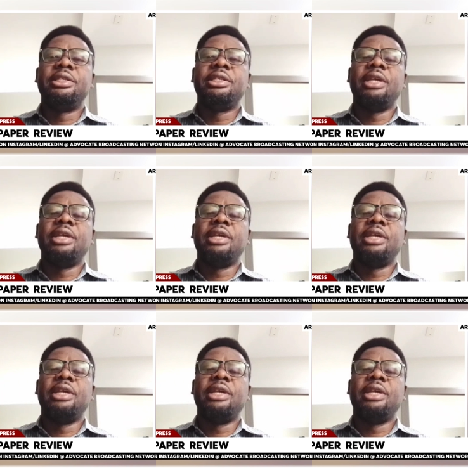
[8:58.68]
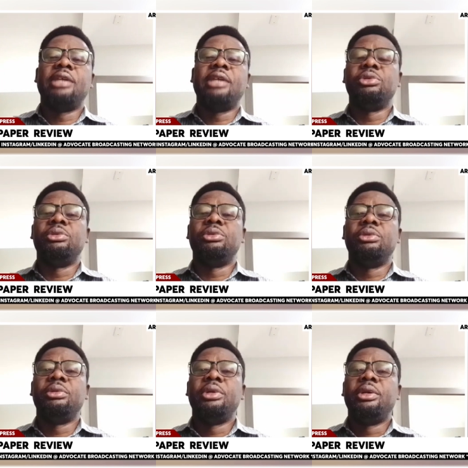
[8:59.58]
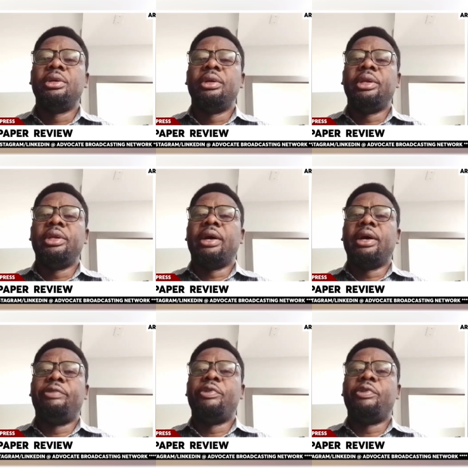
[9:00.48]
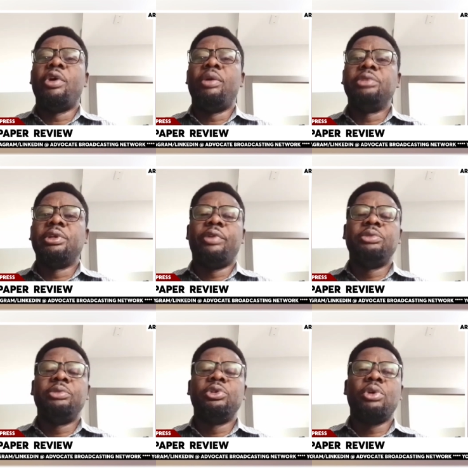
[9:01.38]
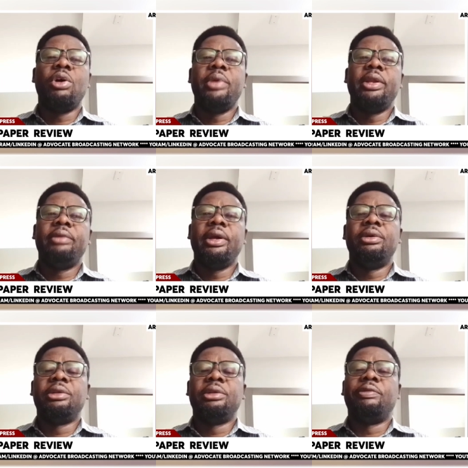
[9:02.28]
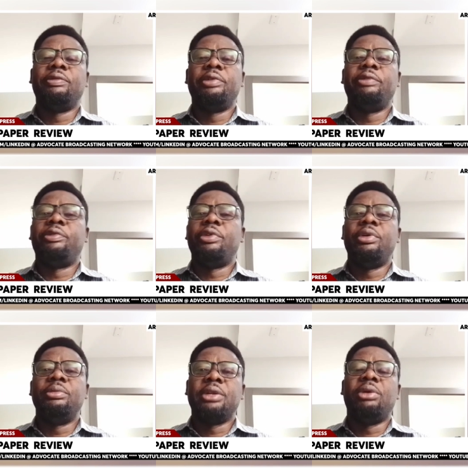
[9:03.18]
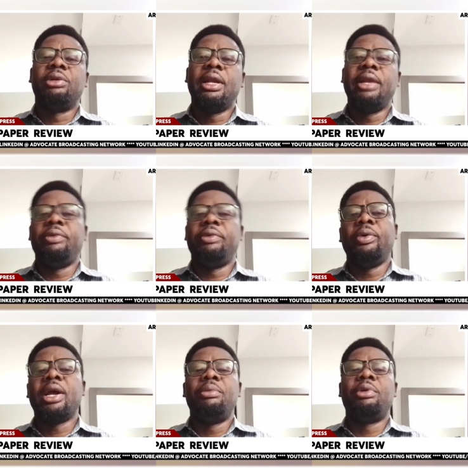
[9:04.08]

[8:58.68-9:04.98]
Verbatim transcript: J C has to look into too. Yeah, reforms, reforms should come in. A whole lot of reforms and all that. We, we can